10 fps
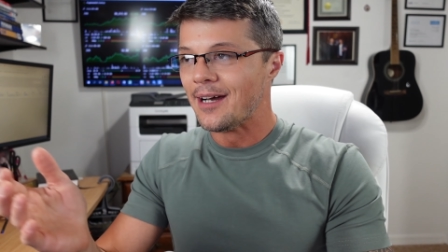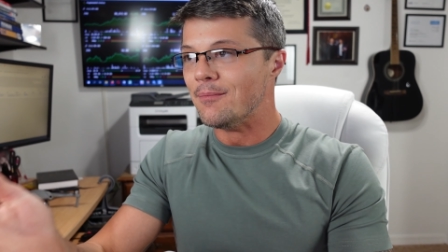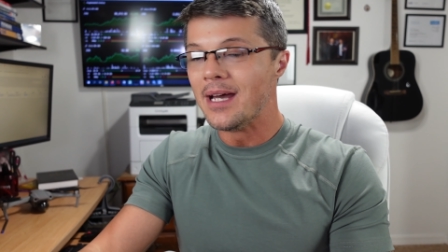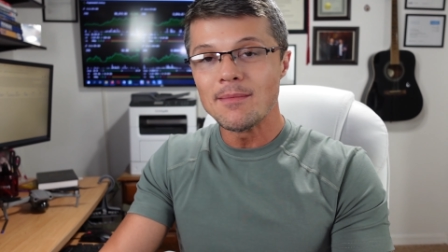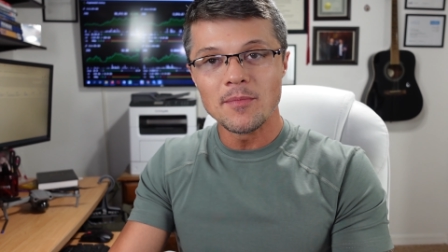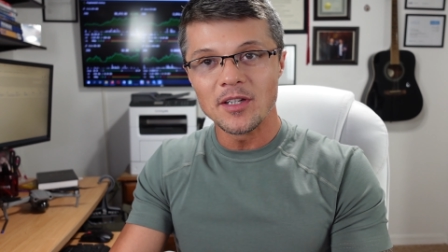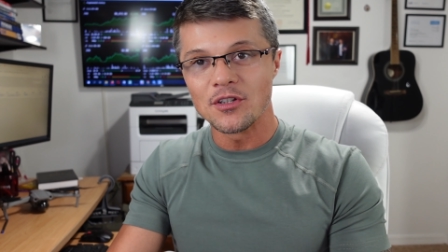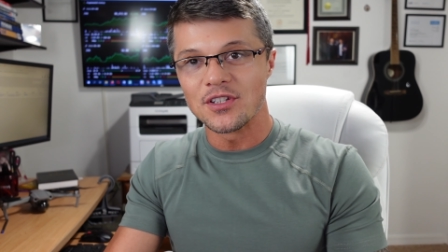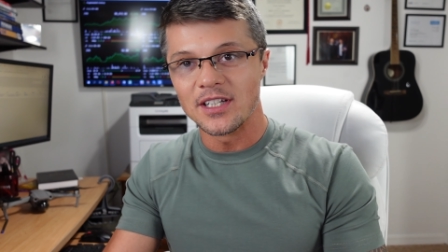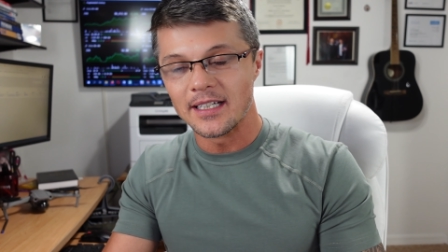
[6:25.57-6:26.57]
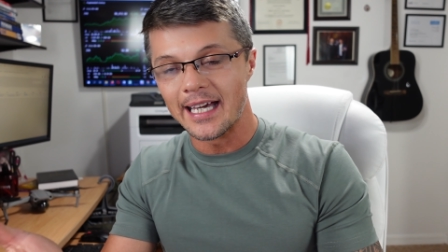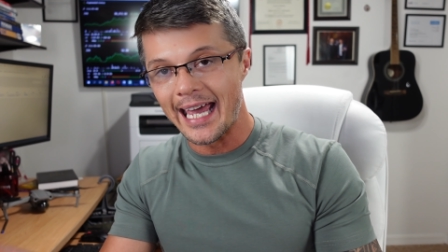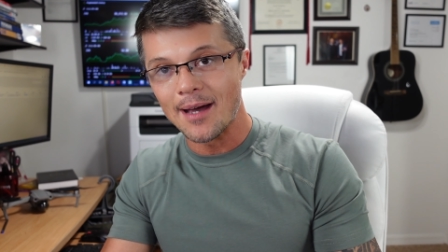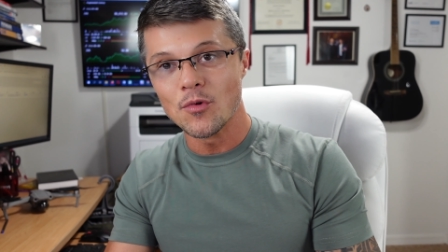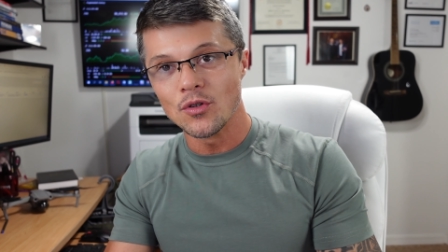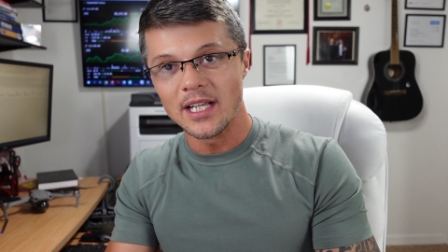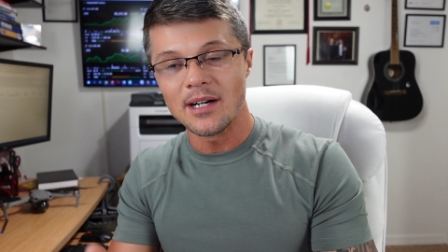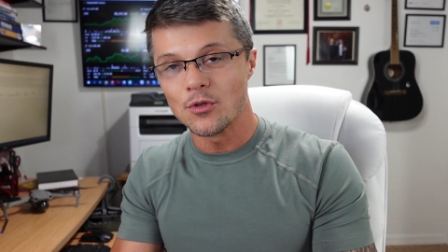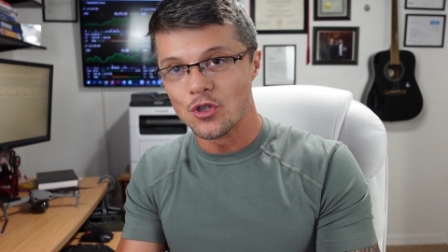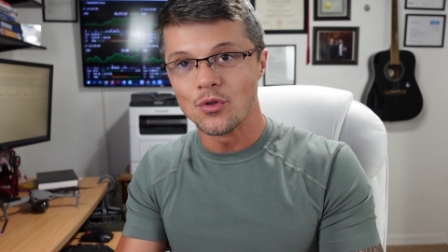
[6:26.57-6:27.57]
maybe because the ammo that
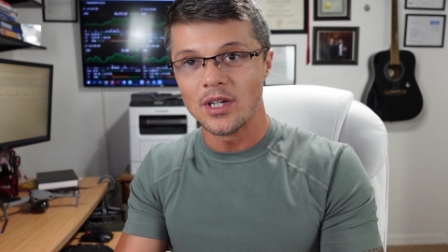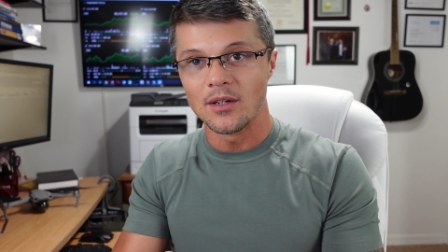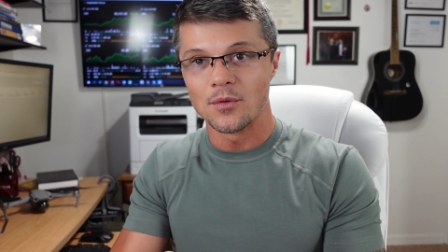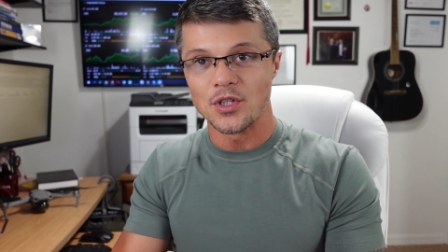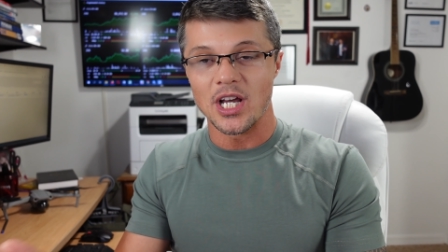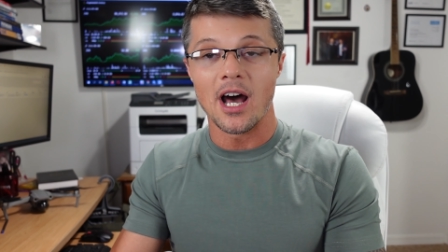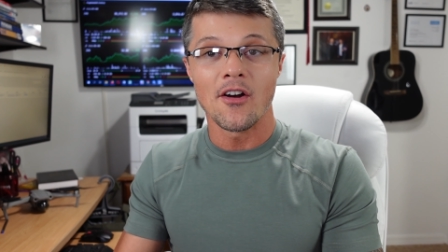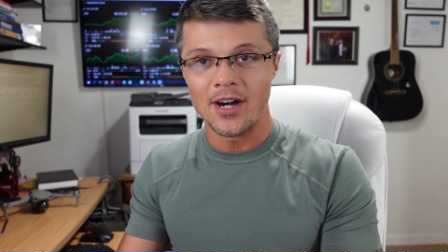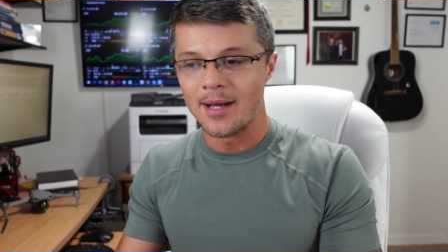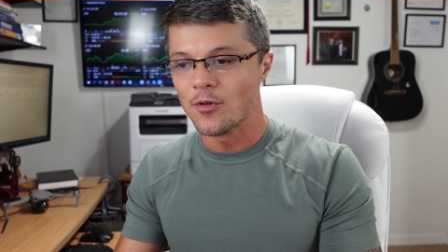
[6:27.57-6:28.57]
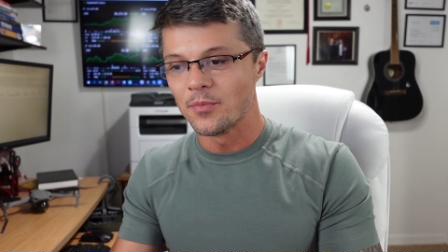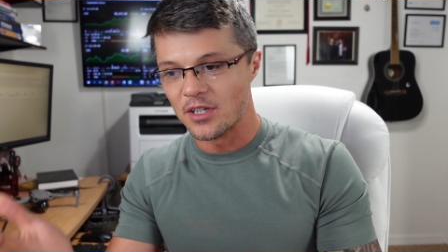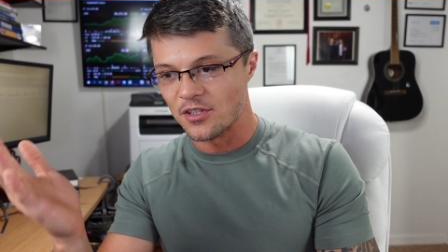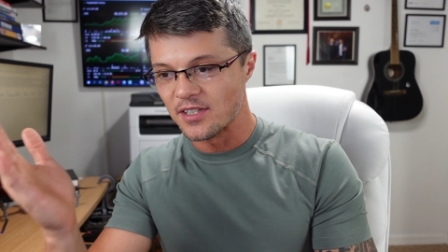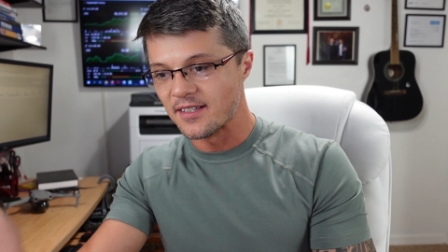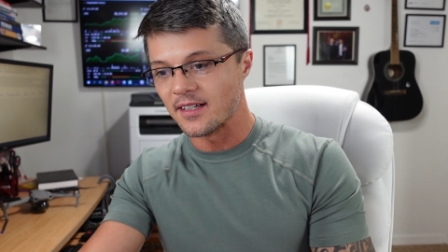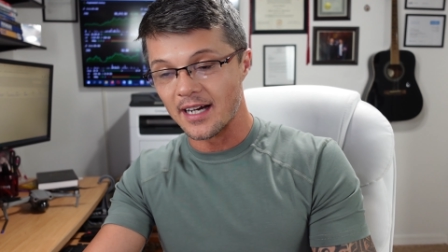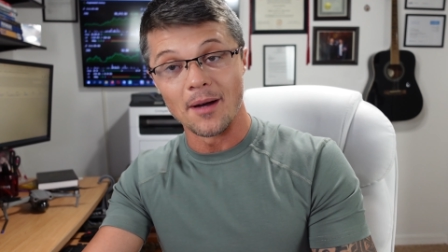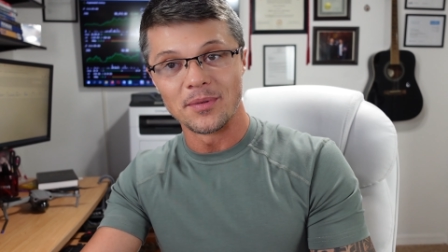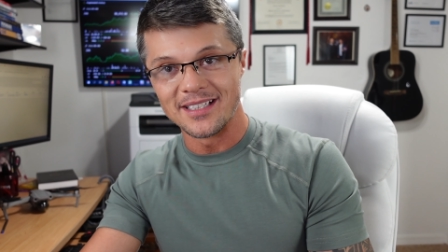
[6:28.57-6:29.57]
I was shooting it was hotter ammo because it's a
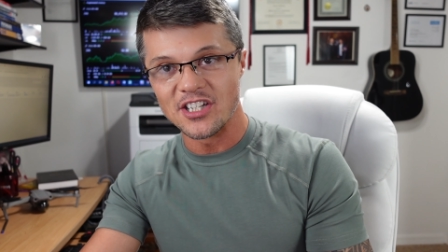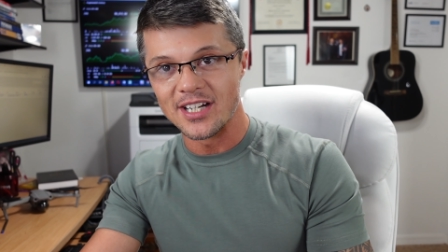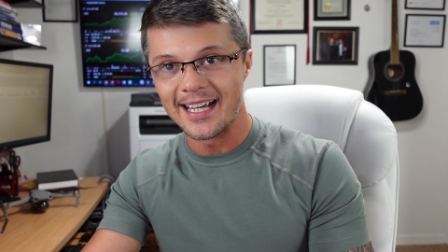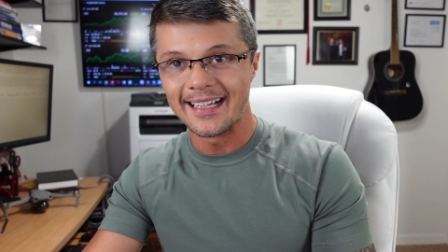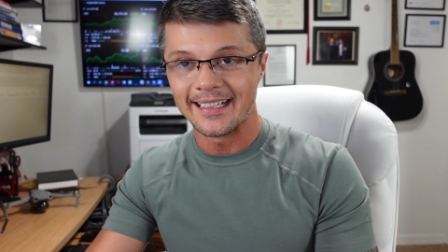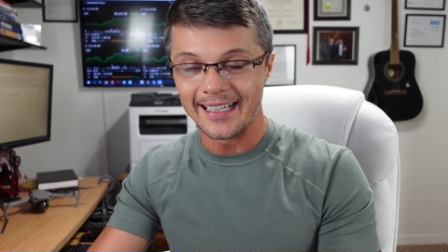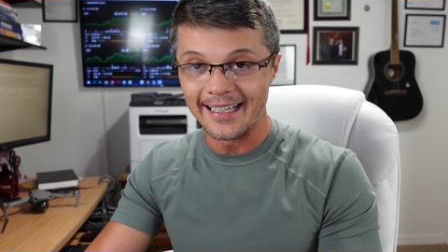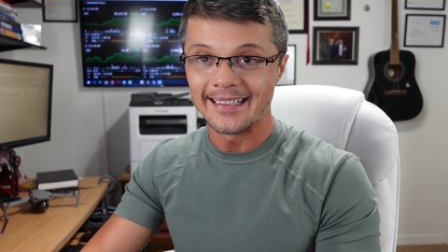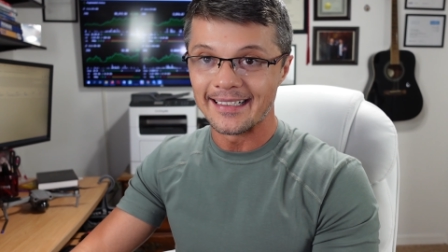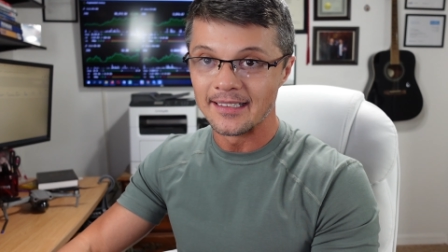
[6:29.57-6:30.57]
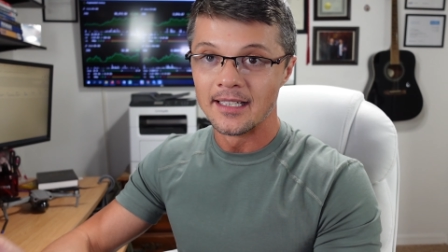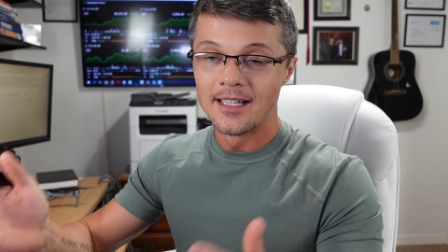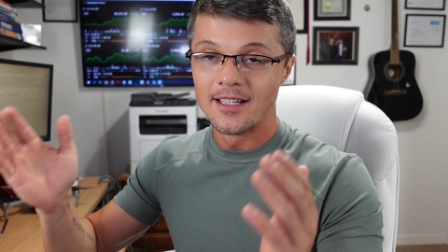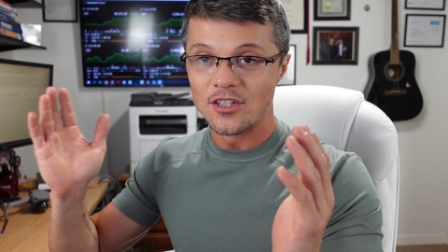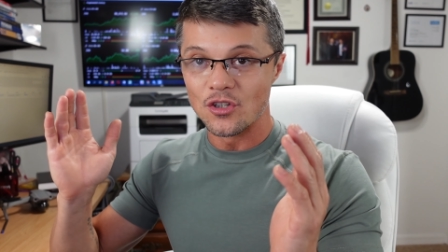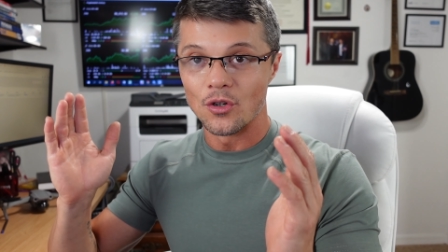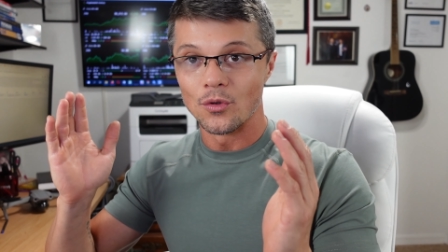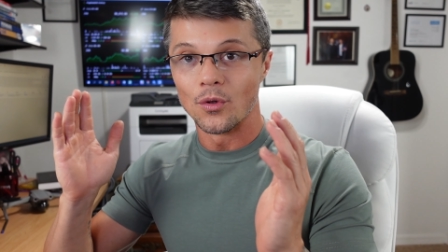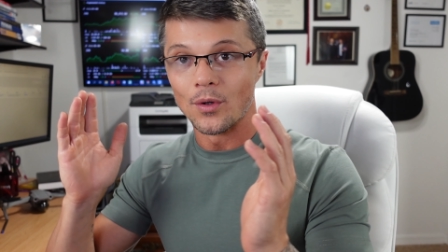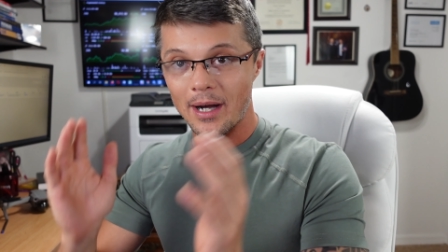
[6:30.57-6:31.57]
competition hand handgun
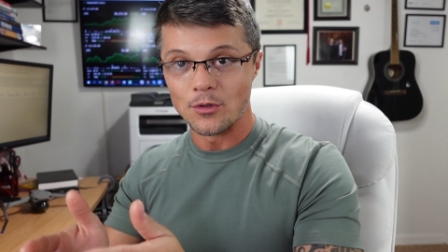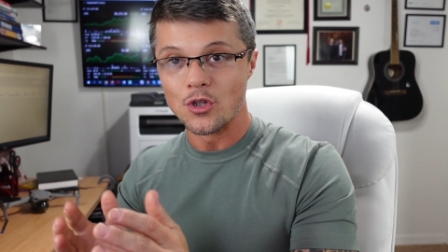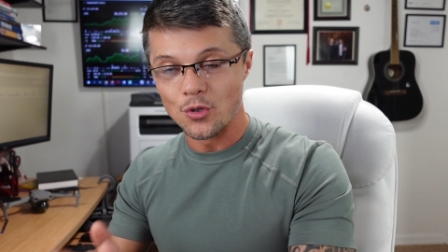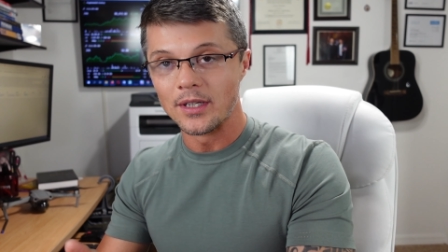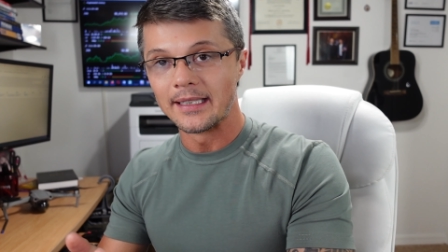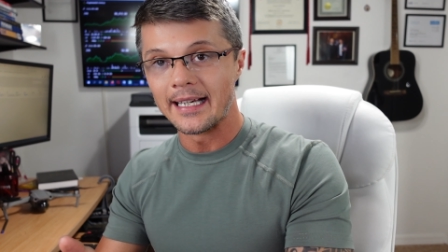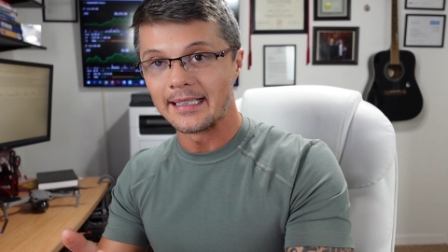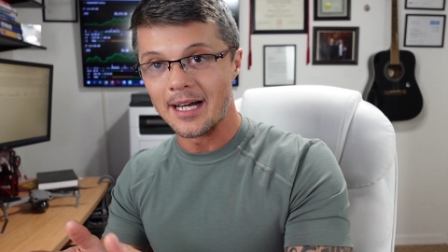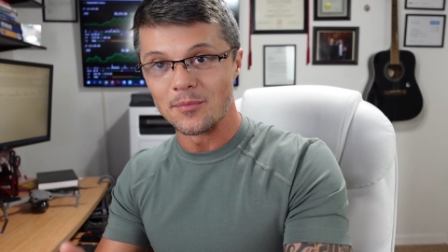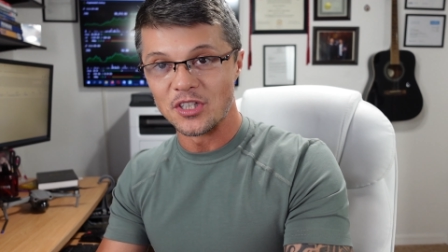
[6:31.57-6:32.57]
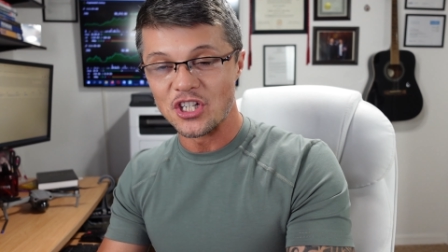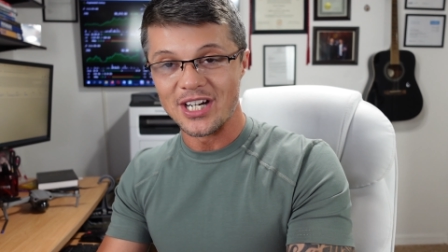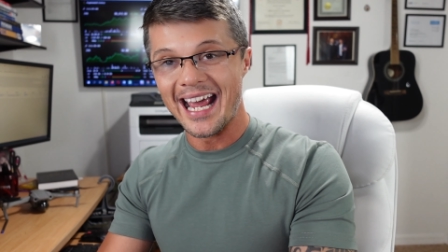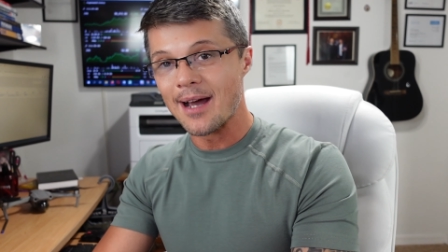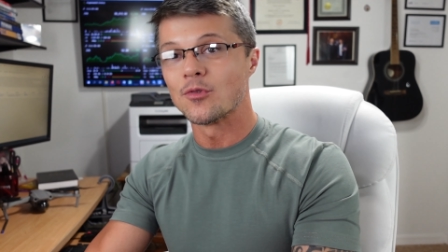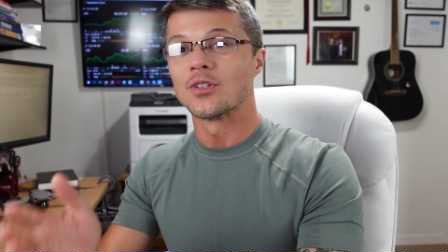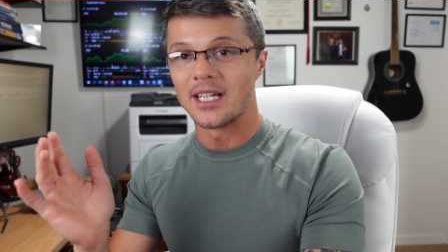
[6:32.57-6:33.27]
so I was shooting that competition ammo